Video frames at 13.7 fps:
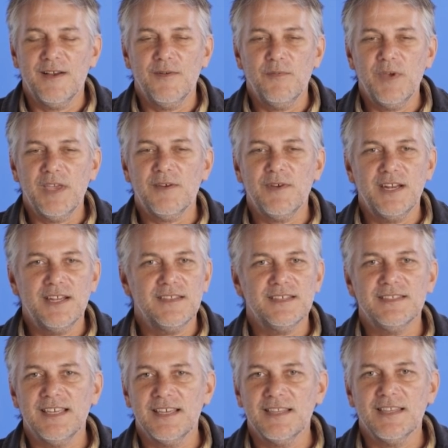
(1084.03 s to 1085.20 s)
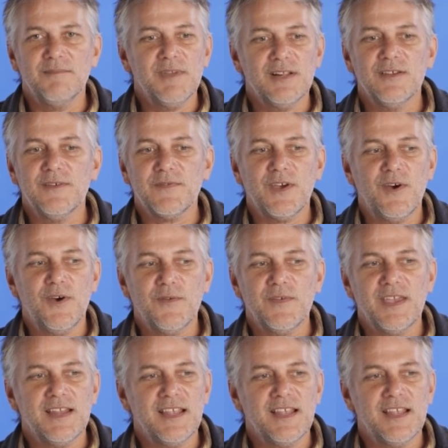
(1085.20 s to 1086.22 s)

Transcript: We created this thing in the middle of COVID,